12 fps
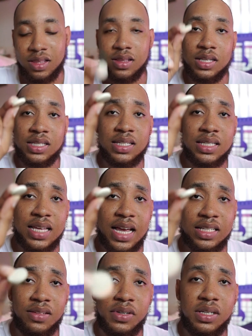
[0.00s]
This is the
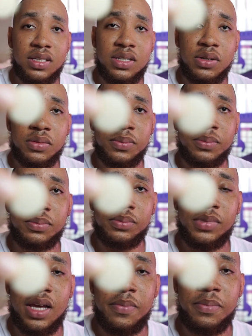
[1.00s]
size of it. So,
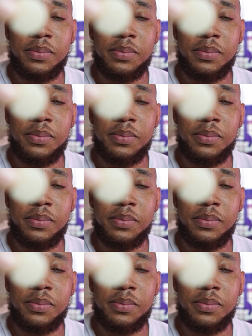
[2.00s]
yeah,